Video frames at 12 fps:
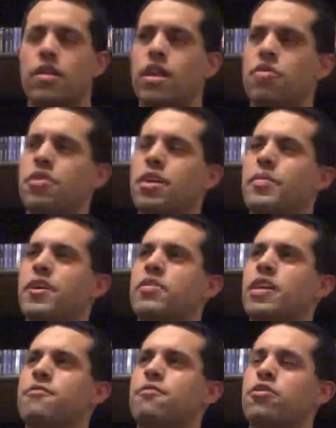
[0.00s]
The other thing about
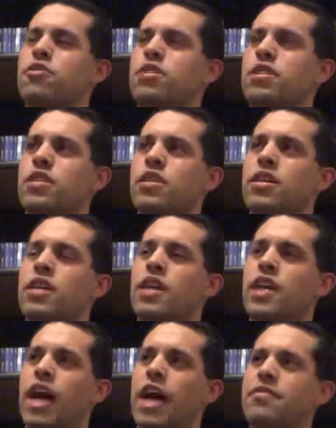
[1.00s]
diversity,
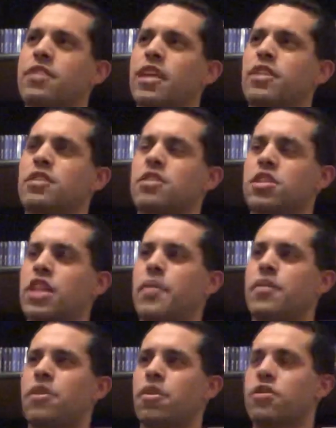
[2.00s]
I've attended
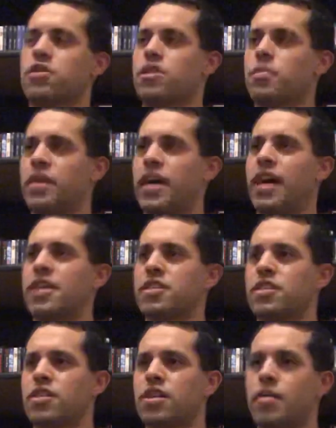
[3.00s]
seminars in the
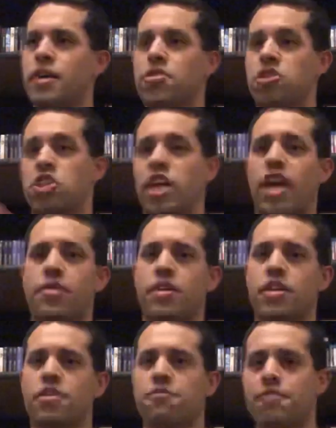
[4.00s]
past about
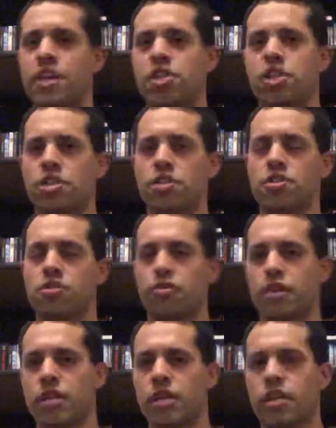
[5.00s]
shattering convention in
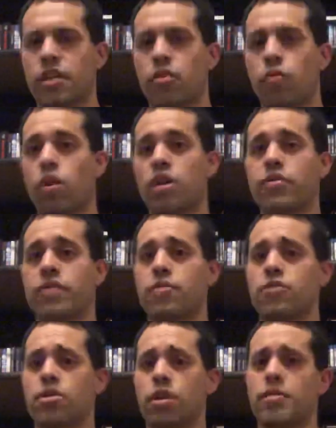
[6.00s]
storytelling. One of
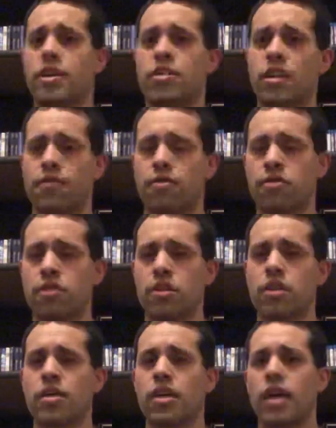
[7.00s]
them was all about
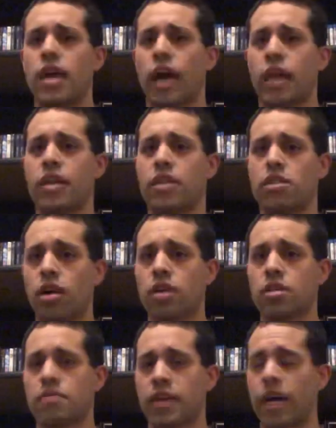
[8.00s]
diversity, and they
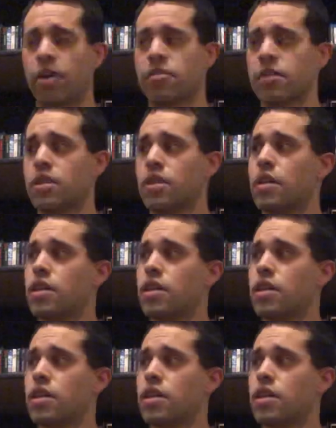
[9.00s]
talked about